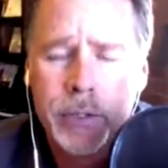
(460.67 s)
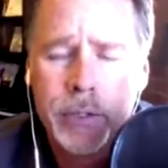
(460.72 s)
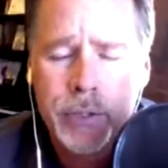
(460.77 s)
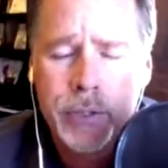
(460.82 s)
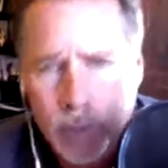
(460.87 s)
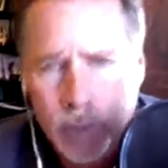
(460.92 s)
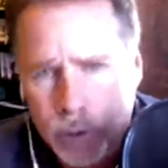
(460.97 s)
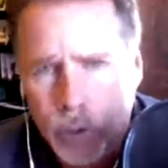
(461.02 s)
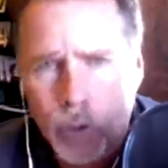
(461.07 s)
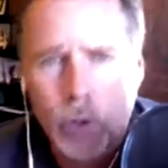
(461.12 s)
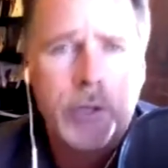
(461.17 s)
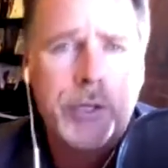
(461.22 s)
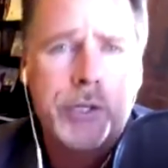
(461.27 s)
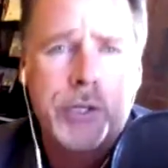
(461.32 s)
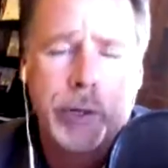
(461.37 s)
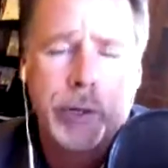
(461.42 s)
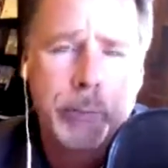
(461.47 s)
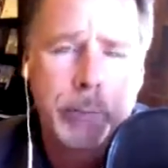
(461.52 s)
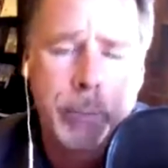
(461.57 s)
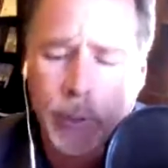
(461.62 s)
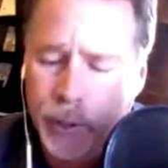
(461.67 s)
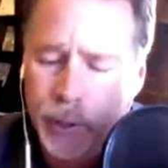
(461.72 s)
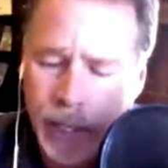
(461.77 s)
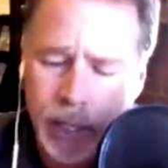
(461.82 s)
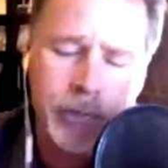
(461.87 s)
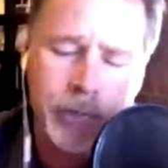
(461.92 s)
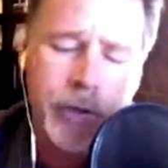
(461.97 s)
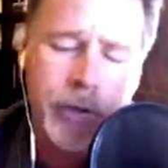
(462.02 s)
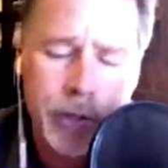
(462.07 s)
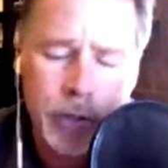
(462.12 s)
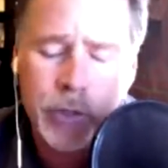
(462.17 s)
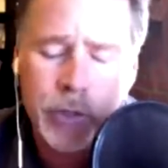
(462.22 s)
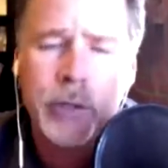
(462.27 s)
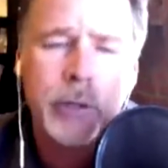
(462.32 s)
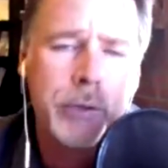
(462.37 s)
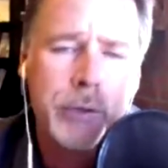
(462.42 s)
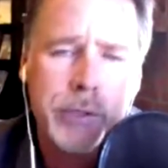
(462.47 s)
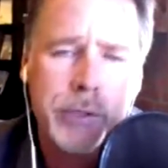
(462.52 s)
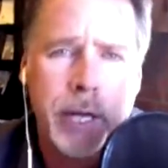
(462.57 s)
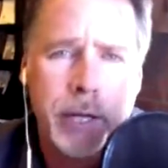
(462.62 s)
to launch their book, and then to
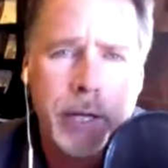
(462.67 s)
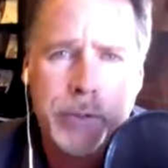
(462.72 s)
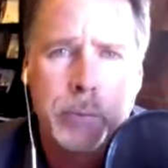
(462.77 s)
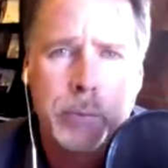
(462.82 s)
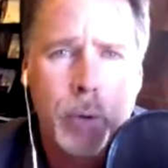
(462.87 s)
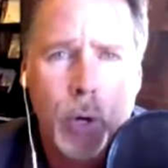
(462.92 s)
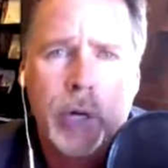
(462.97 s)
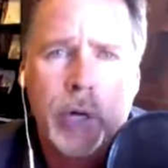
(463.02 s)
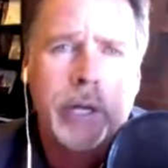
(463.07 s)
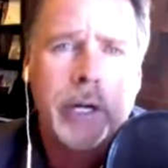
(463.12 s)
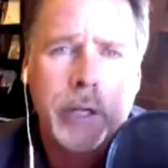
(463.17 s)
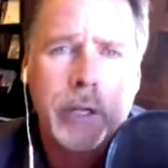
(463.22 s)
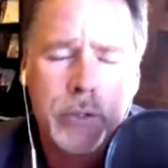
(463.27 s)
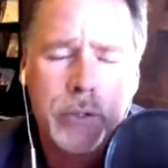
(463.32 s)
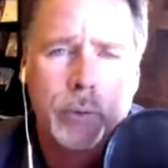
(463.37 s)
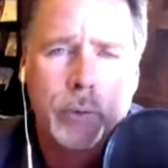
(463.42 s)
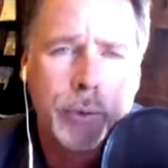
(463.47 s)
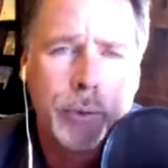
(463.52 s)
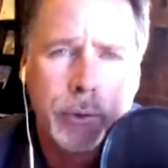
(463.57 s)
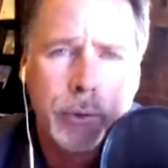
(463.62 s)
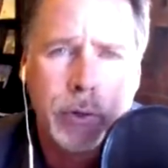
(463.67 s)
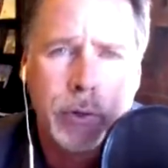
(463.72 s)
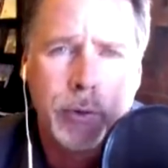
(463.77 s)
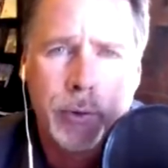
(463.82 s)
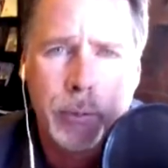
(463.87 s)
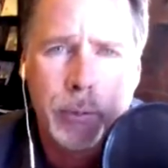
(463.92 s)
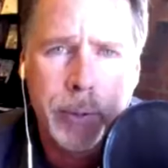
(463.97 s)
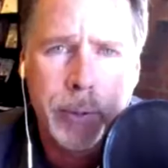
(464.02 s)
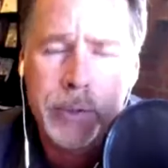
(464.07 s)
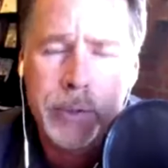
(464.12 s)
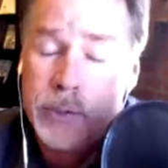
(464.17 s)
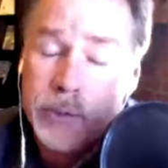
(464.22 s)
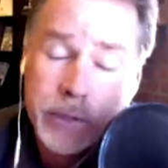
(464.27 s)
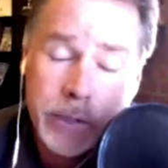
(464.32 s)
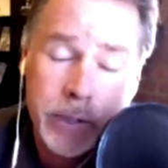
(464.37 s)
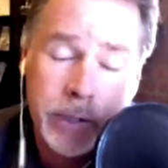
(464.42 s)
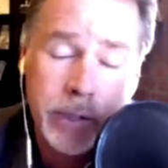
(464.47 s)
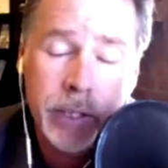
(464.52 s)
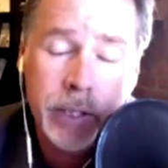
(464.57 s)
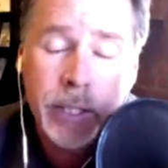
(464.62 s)
use it as a marketing tool to grow their business.
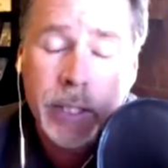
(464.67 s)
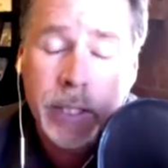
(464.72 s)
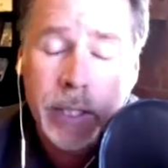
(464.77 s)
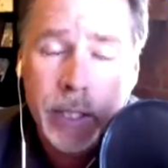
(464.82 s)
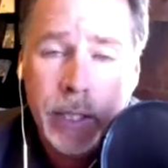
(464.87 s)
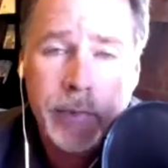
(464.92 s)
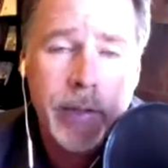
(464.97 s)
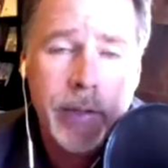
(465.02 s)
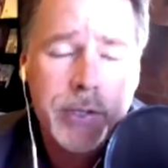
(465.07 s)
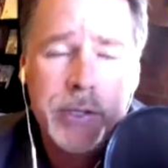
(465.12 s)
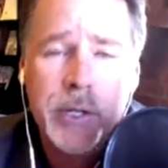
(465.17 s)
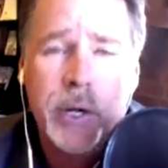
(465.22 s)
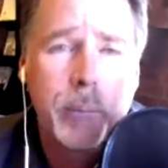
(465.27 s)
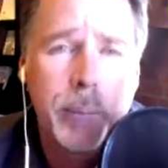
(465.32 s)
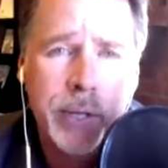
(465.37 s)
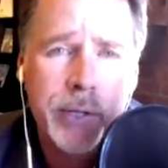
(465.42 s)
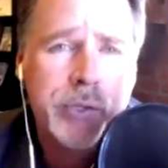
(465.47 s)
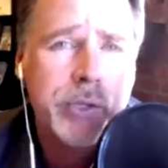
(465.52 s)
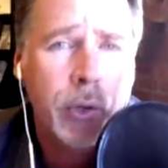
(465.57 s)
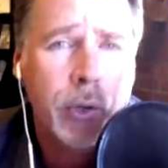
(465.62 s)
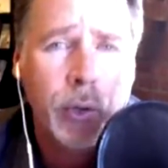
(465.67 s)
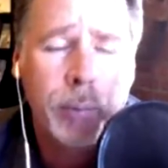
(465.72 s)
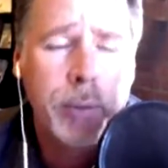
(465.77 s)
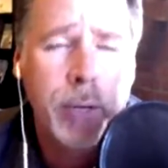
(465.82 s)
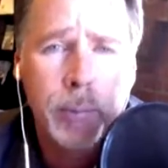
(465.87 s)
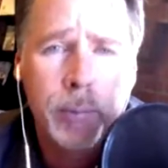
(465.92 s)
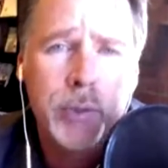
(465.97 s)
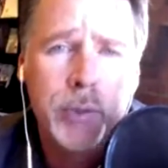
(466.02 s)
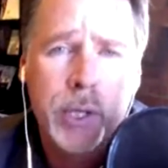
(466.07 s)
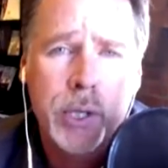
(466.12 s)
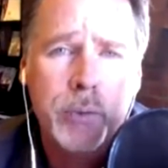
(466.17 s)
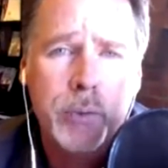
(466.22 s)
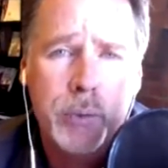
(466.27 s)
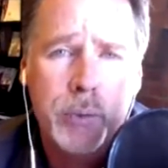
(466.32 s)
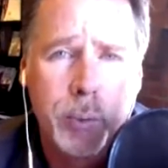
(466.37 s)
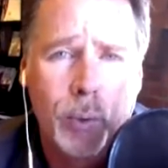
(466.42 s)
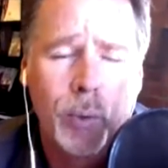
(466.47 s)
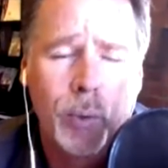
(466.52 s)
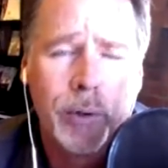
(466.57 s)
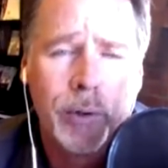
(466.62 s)
And that's how Bestseller Publishing was
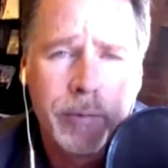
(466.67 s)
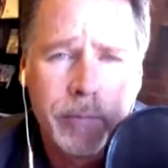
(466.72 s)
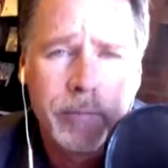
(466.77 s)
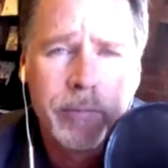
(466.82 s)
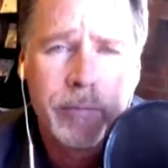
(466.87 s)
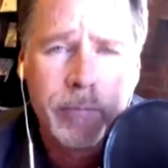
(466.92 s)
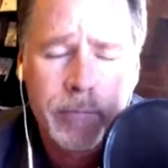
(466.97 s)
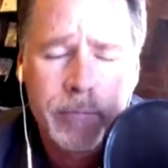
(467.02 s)
born.